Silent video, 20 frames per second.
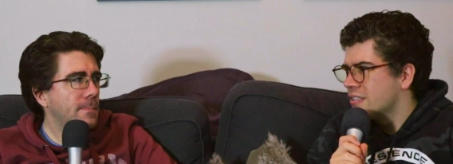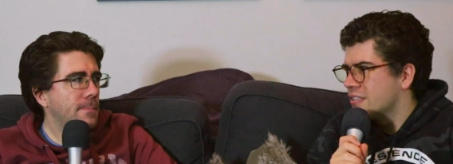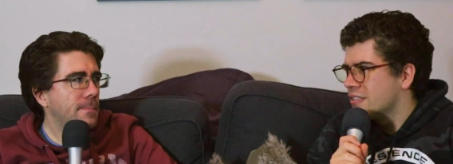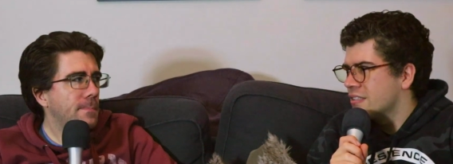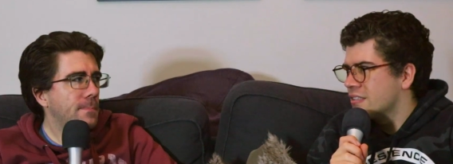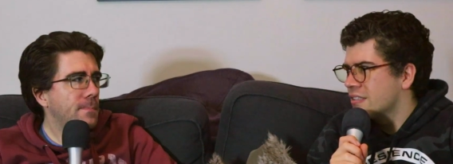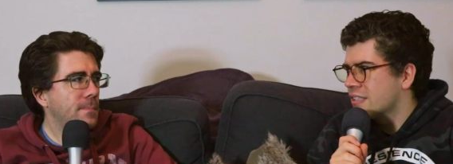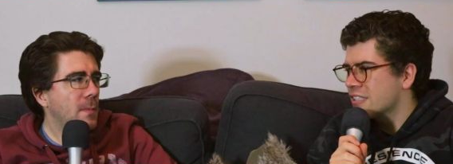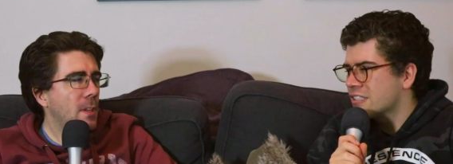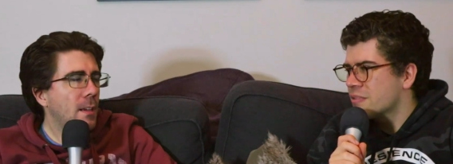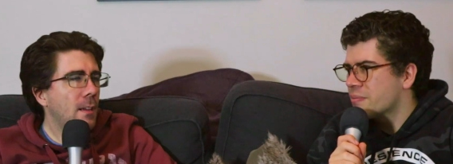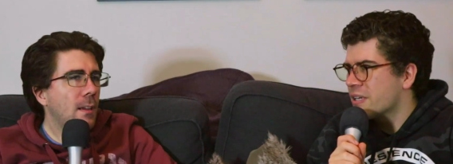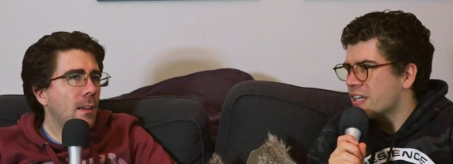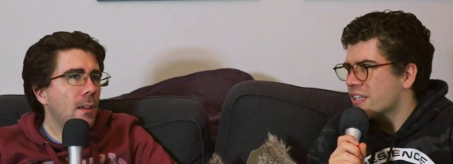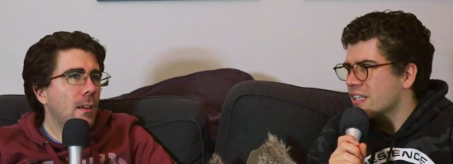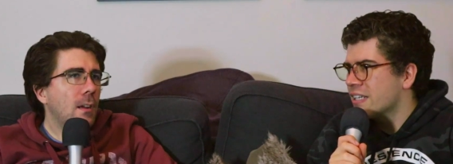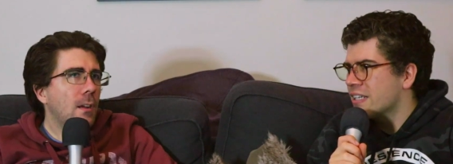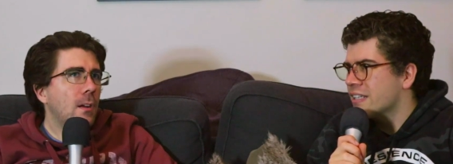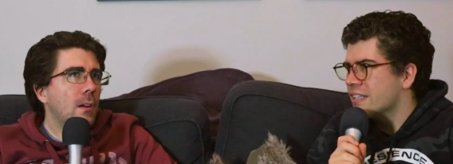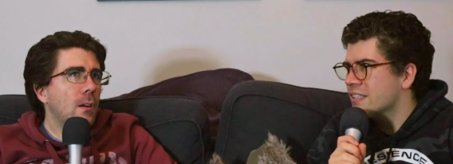Speaker 1: That's
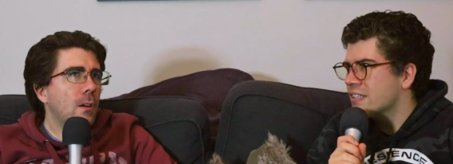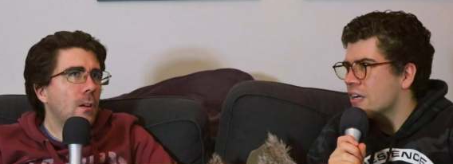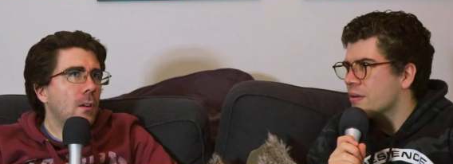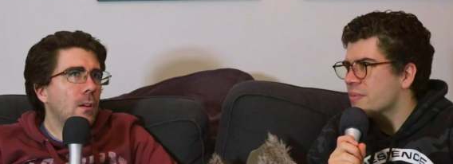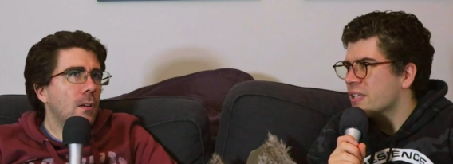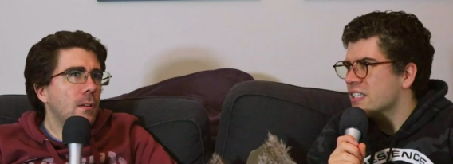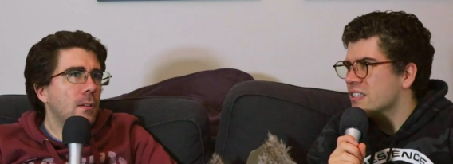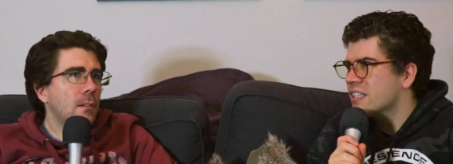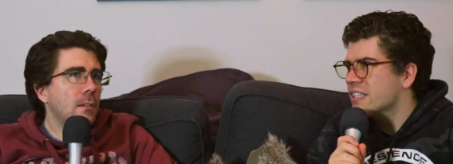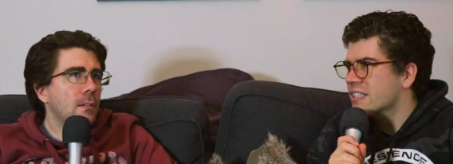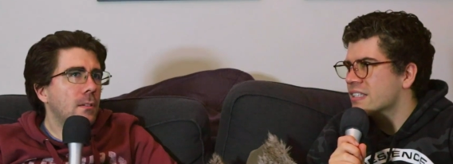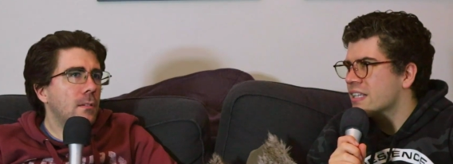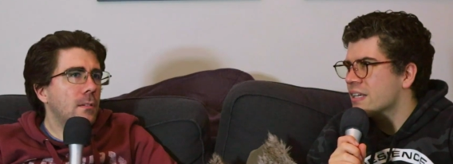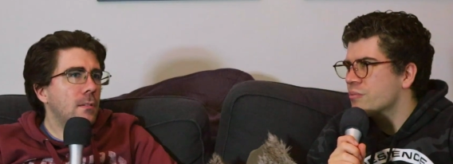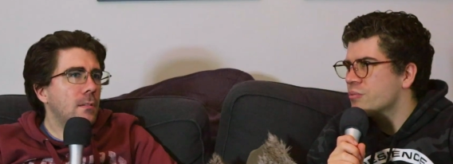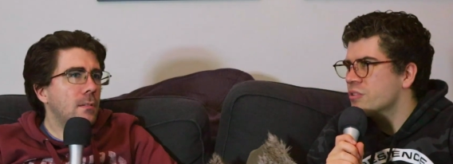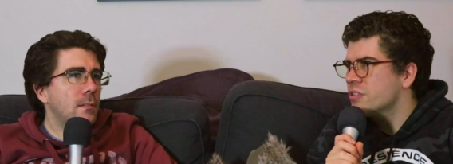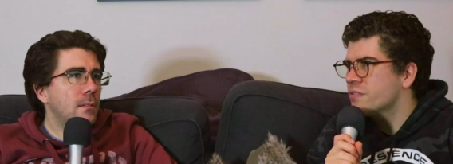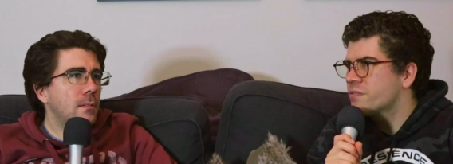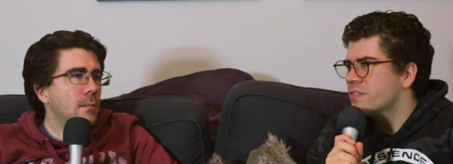about it. I mean, like they
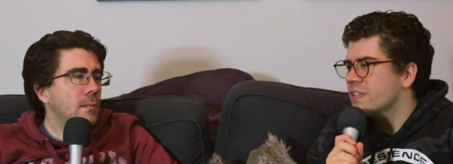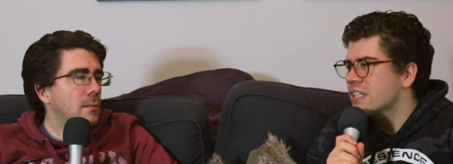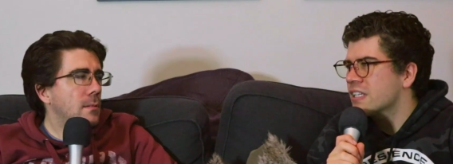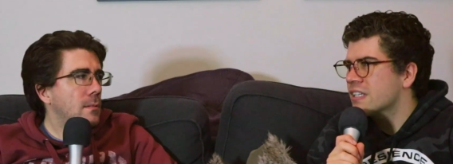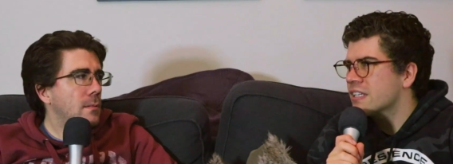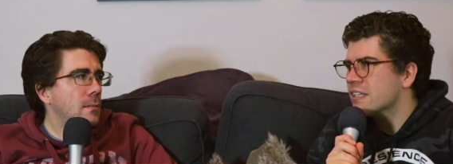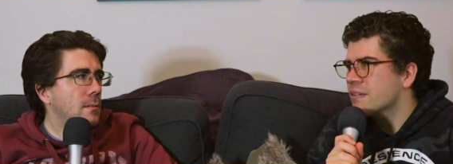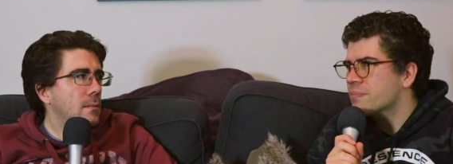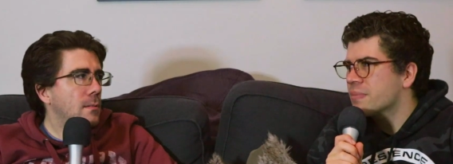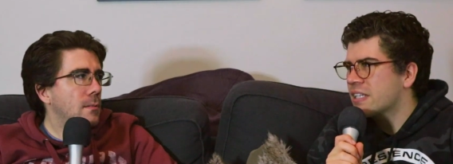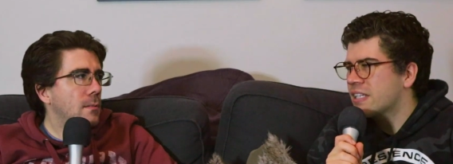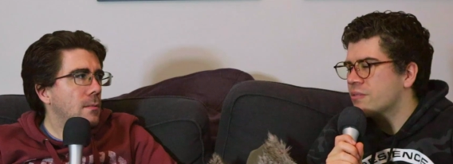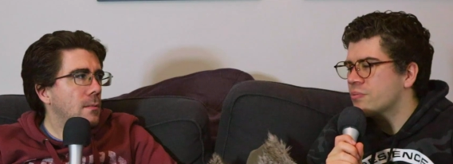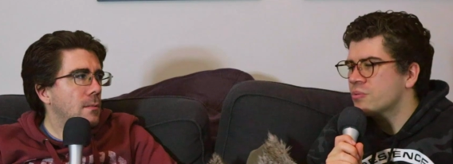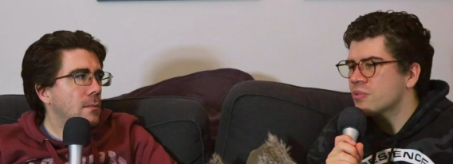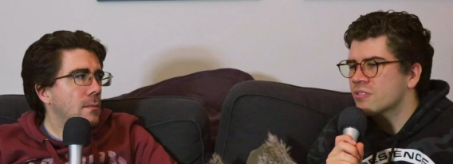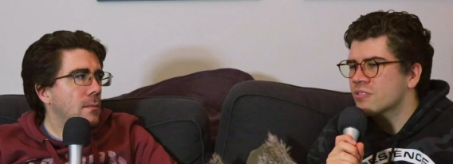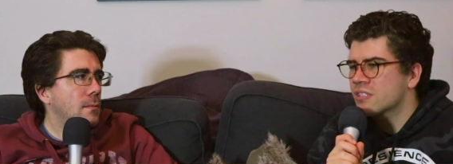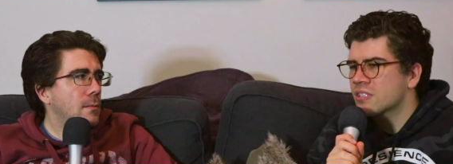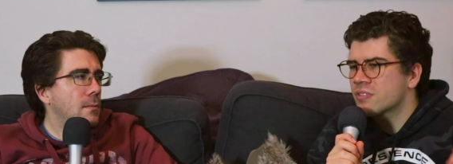would have figured it, but he would
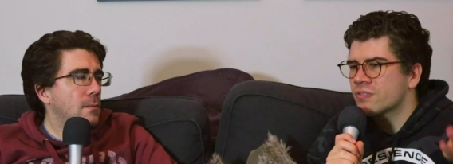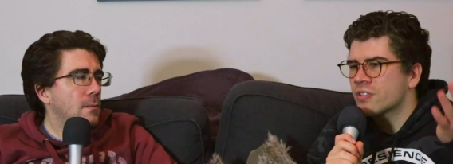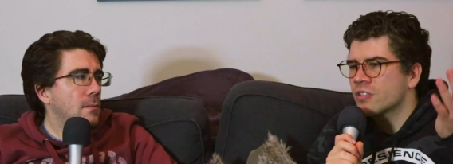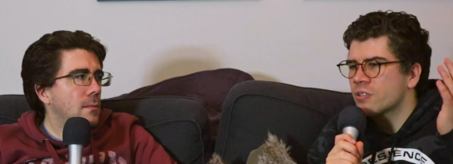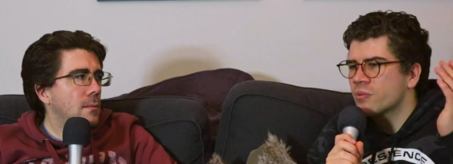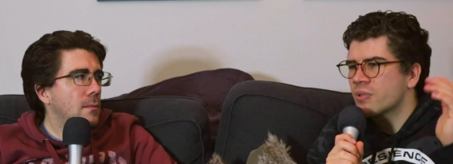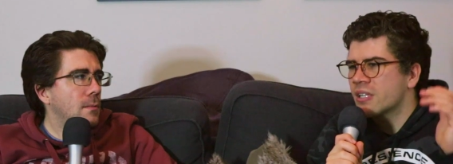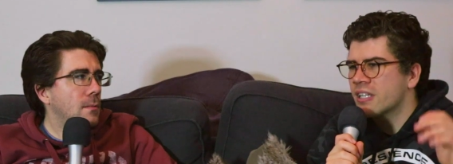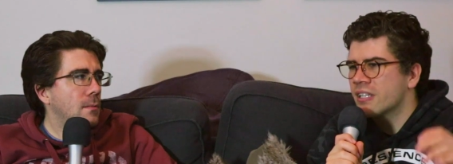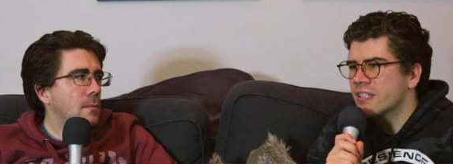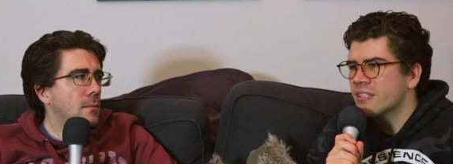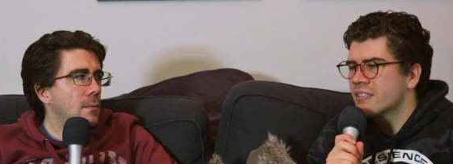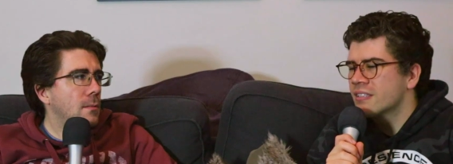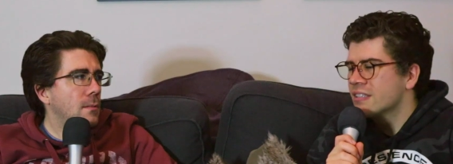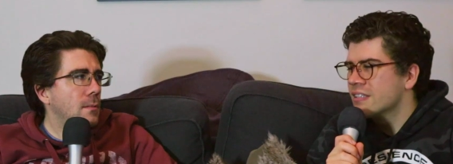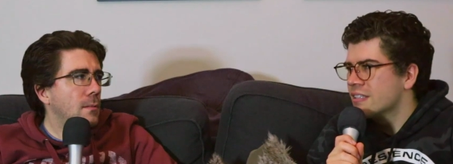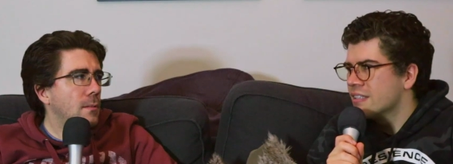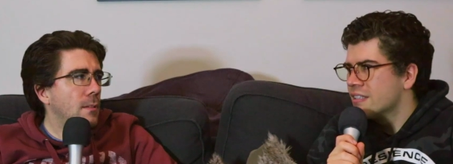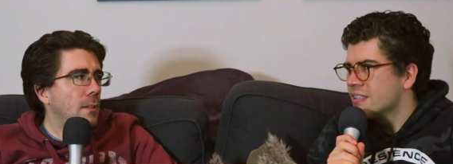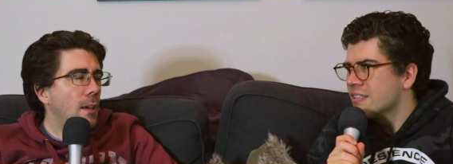have just flown away.
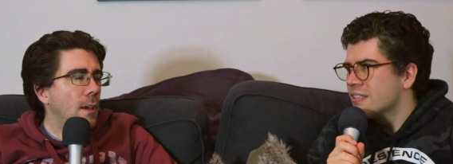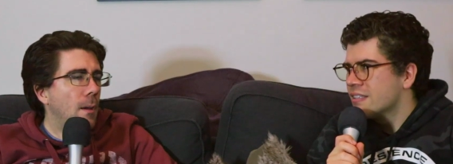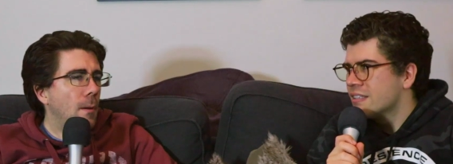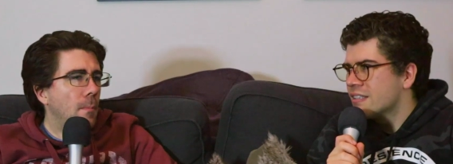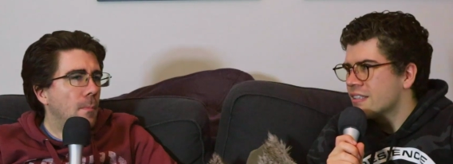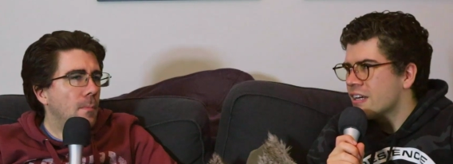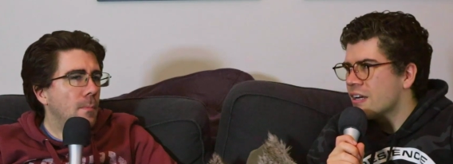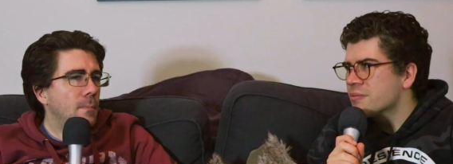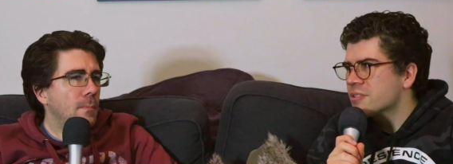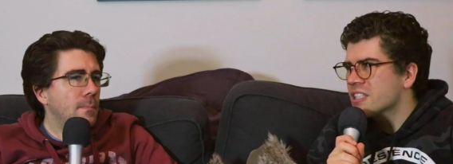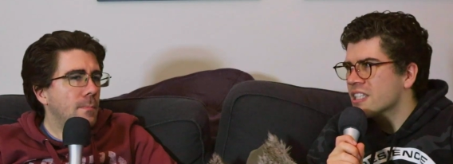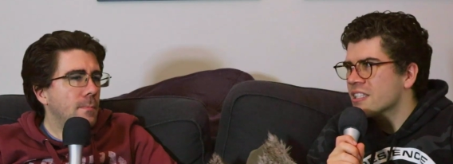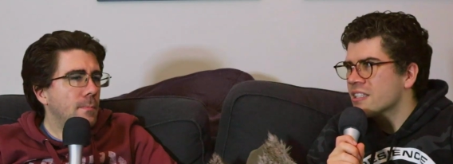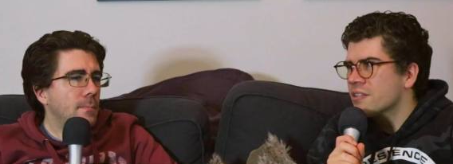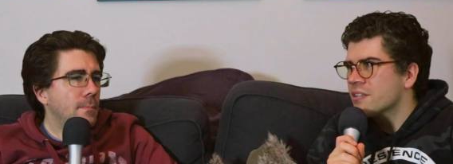Yeah. I'm saying